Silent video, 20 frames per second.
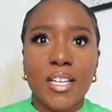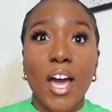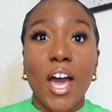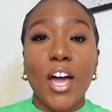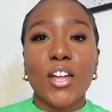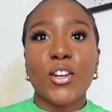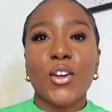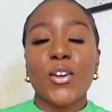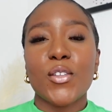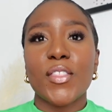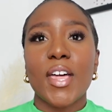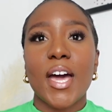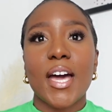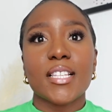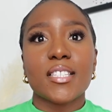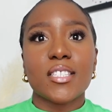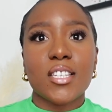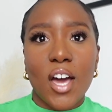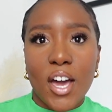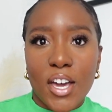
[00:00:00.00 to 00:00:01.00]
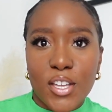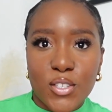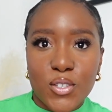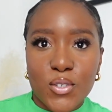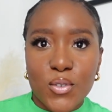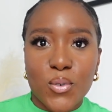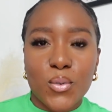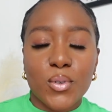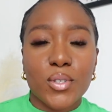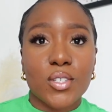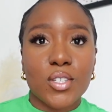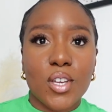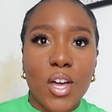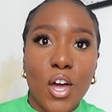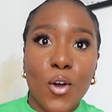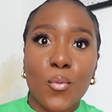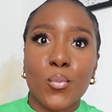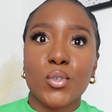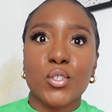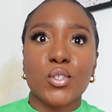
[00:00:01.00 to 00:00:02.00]
I know that title and
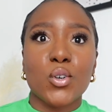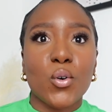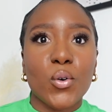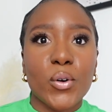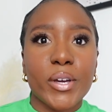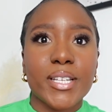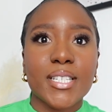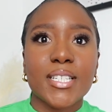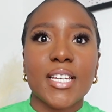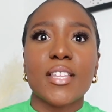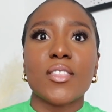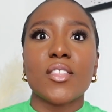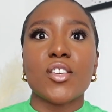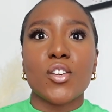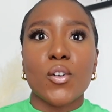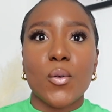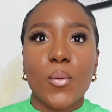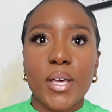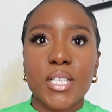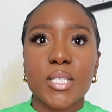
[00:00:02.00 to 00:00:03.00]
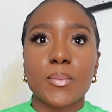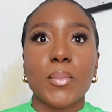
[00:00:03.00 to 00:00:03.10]
term was coined in the US,